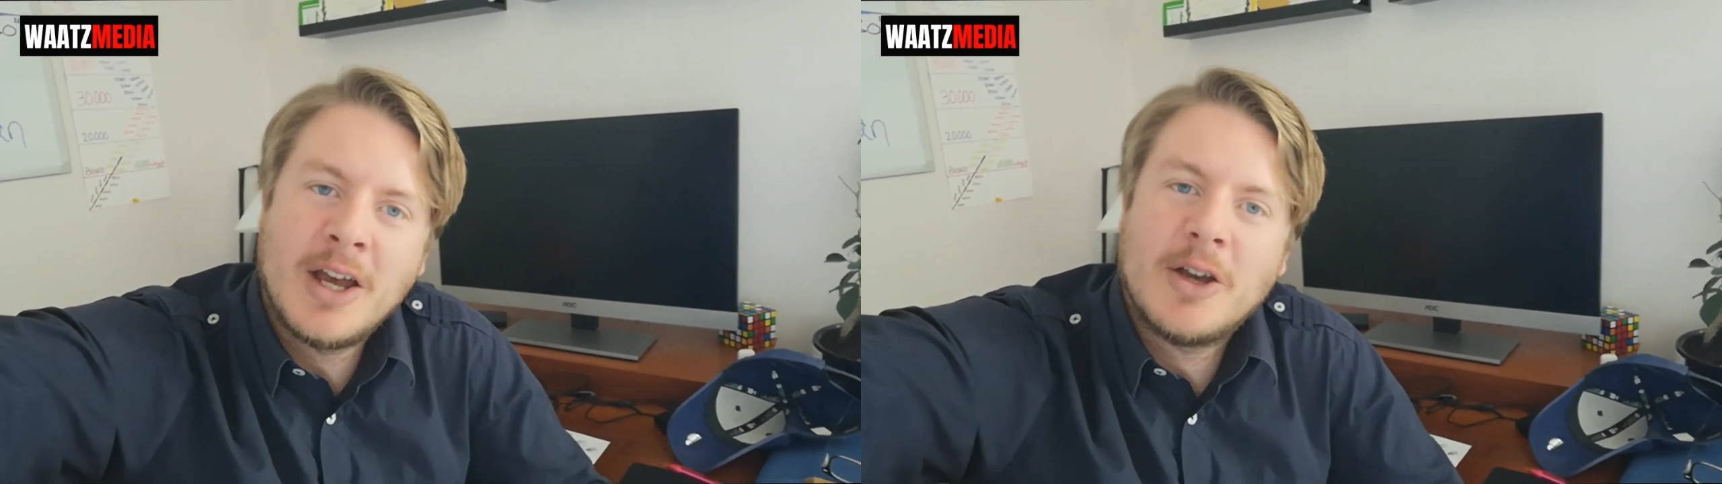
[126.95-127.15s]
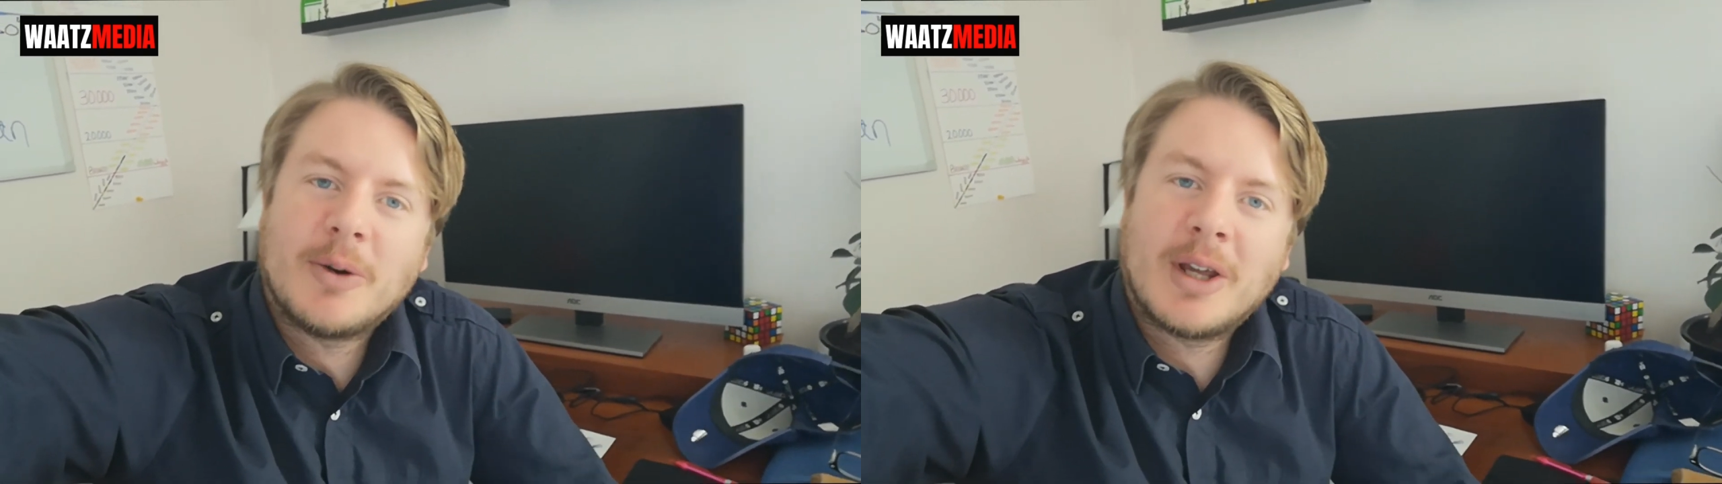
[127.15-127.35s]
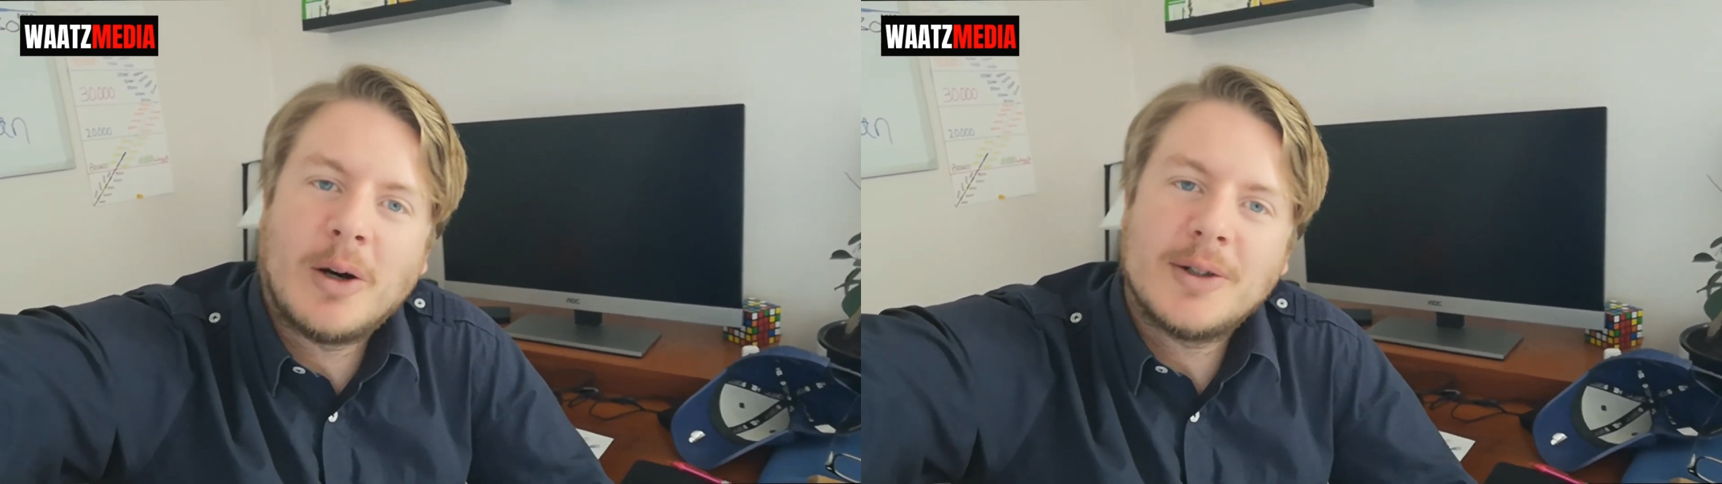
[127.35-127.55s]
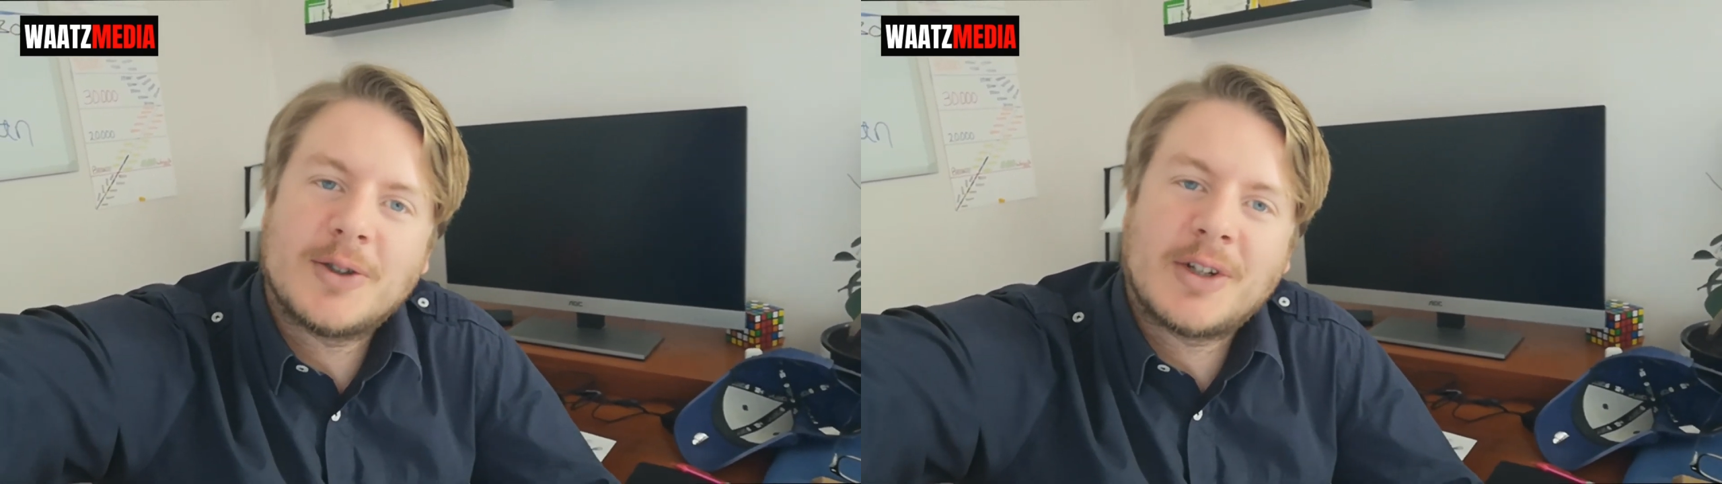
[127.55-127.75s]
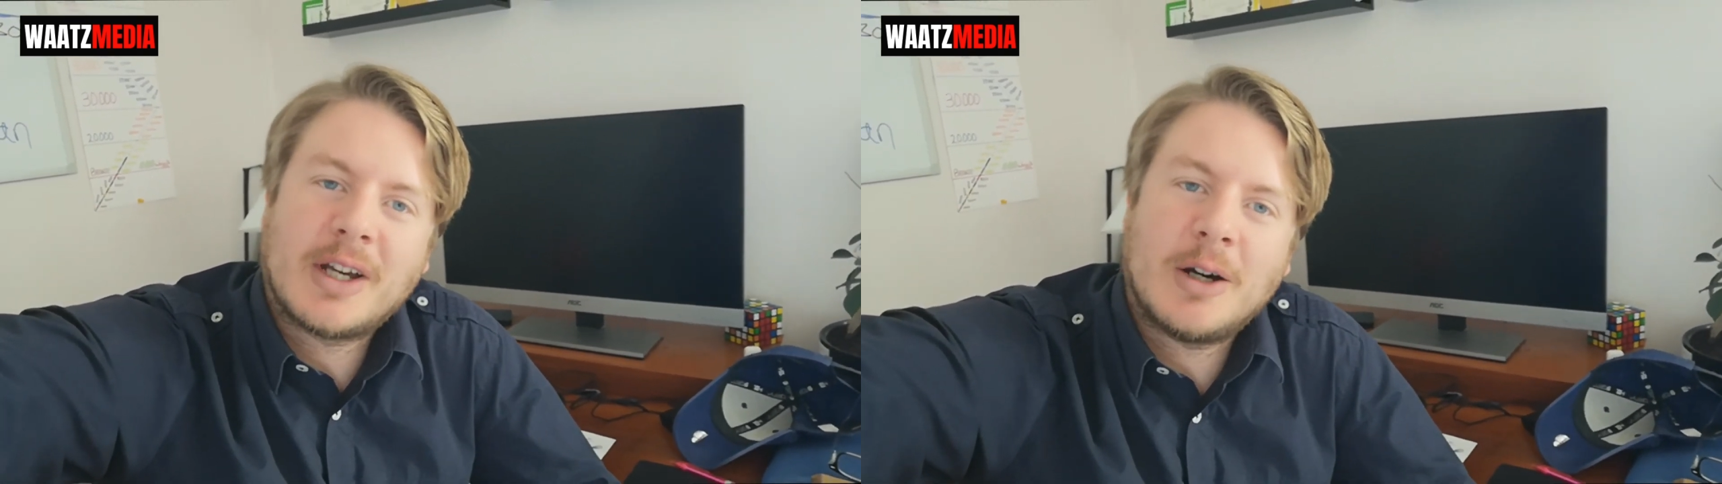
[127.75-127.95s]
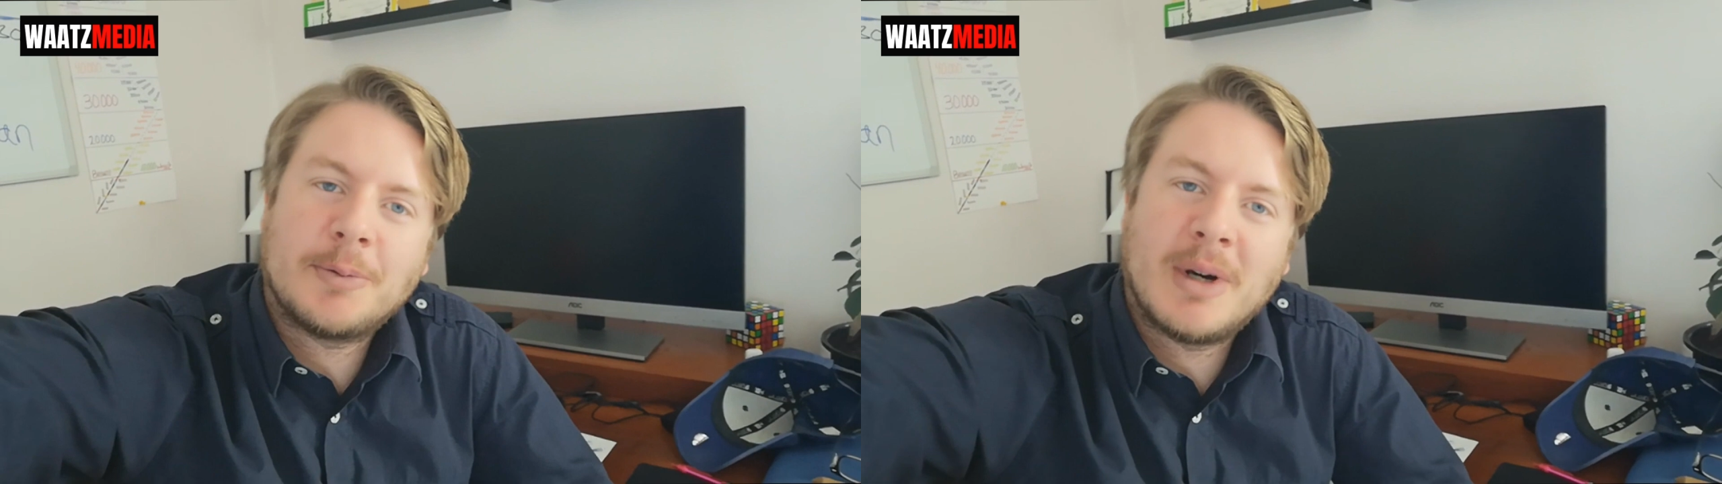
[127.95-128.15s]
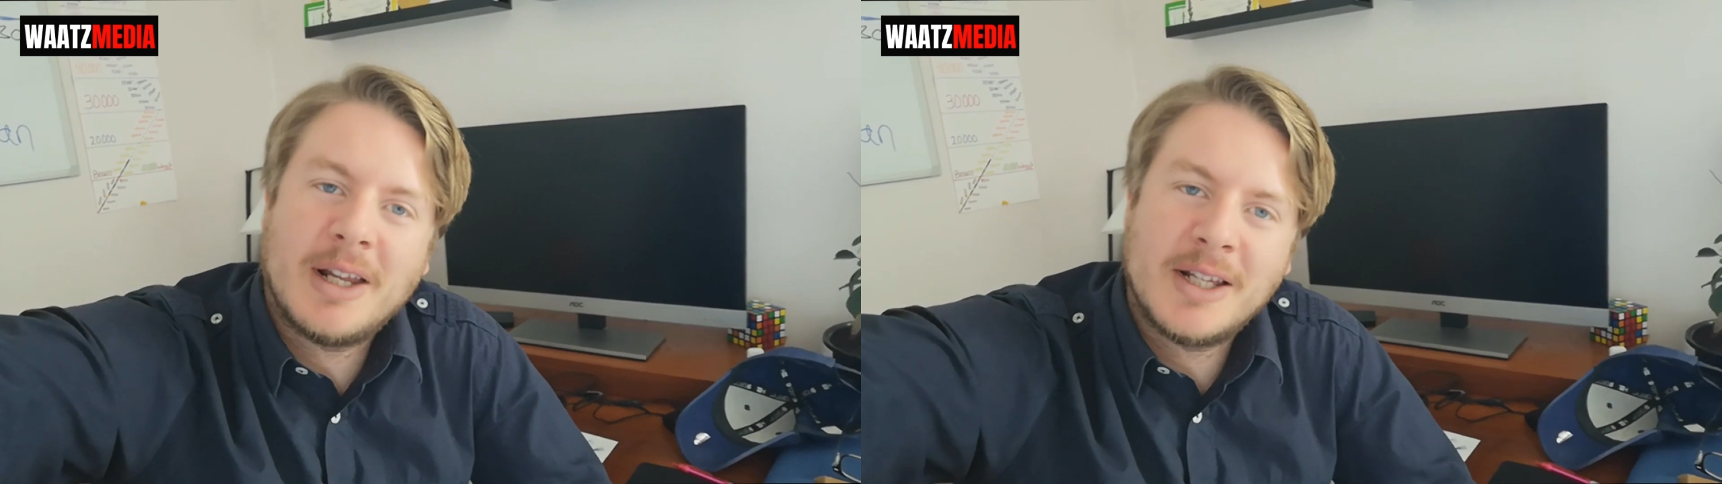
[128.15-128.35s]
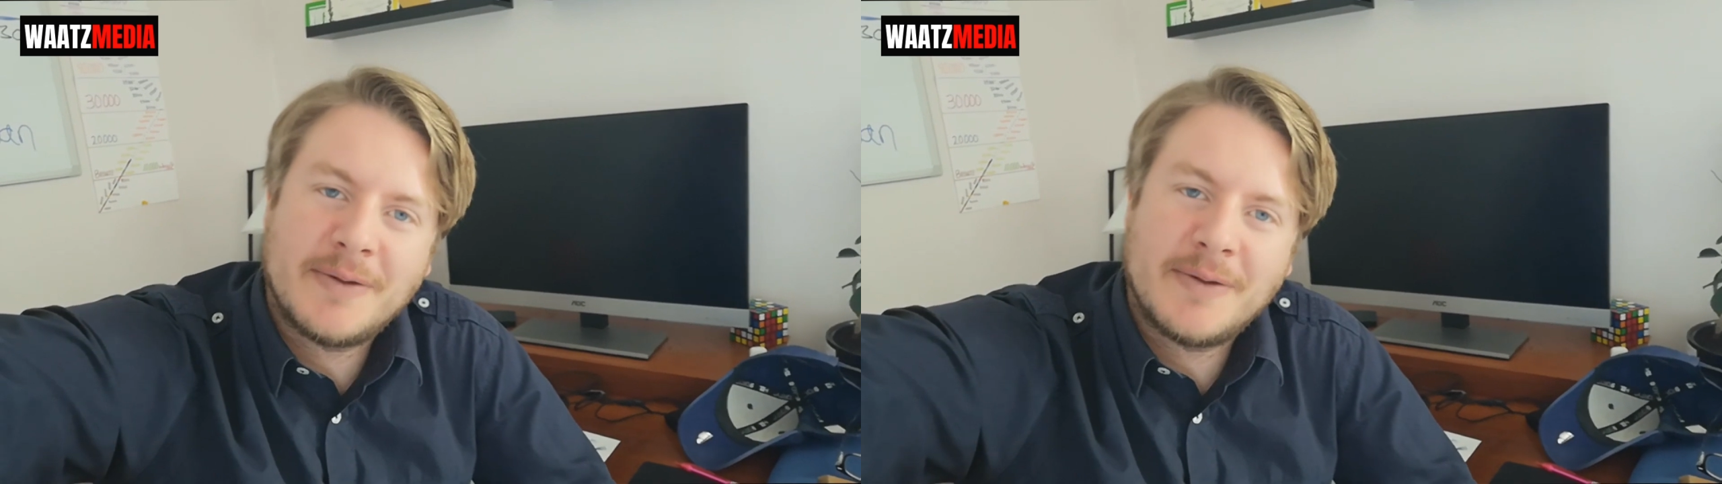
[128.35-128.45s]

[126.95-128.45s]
You can also check out my latest